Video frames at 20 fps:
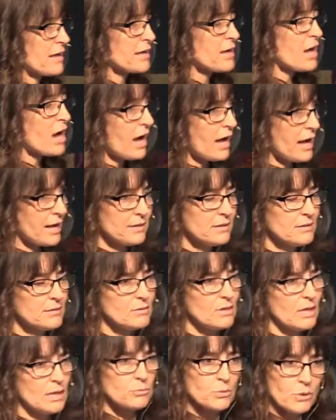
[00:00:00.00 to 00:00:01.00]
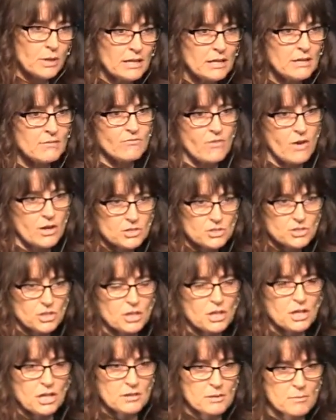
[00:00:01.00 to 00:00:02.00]
that God, in bringing
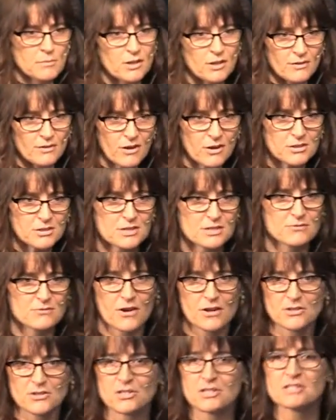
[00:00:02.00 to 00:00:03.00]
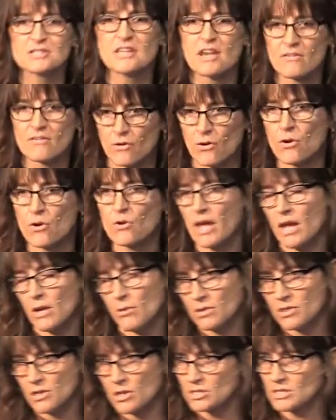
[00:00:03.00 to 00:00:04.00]
function in the middle of our dysfunction, is ever okay
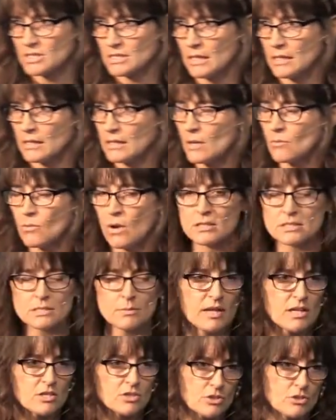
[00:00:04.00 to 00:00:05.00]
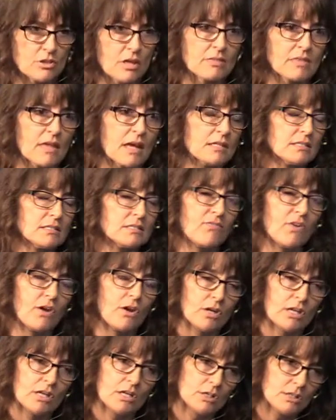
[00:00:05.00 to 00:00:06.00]
with our sin. I want to make sure that that is
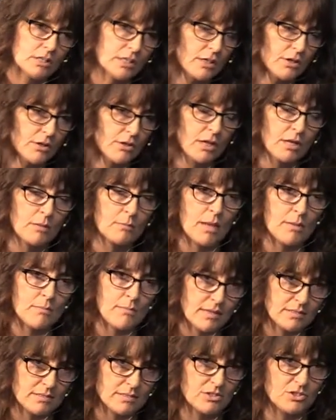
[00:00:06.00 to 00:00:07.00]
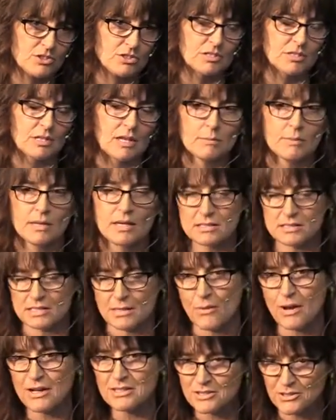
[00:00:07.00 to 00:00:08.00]
very clear in my message today because
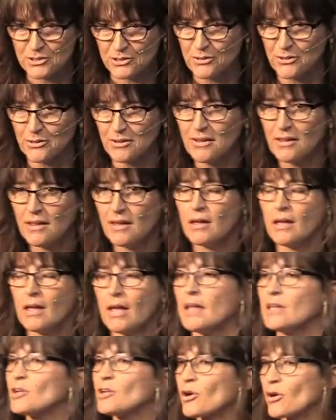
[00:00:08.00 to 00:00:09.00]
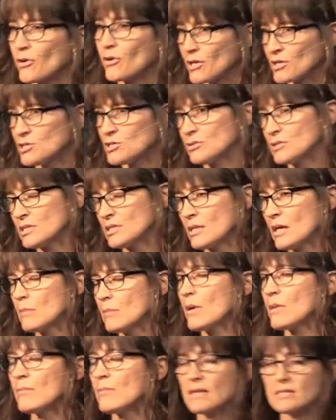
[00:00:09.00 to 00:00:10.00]
I want to encourage you today.
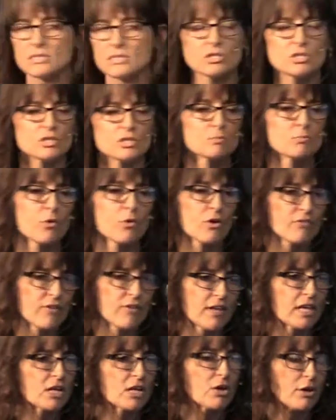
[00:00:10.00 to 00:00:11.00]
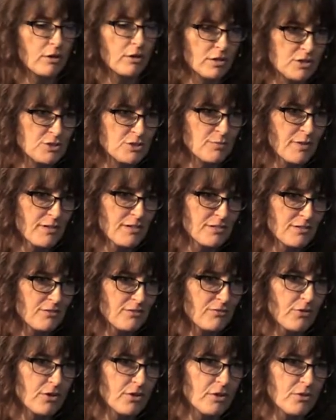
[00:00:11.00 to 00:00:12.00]
My message is more of an encouragement
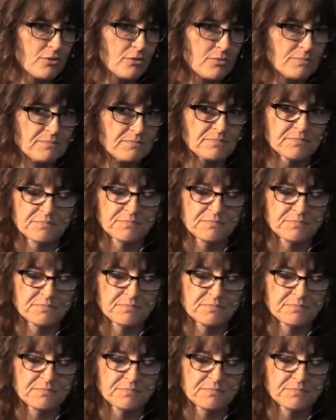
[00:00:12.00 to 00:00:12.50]
for you.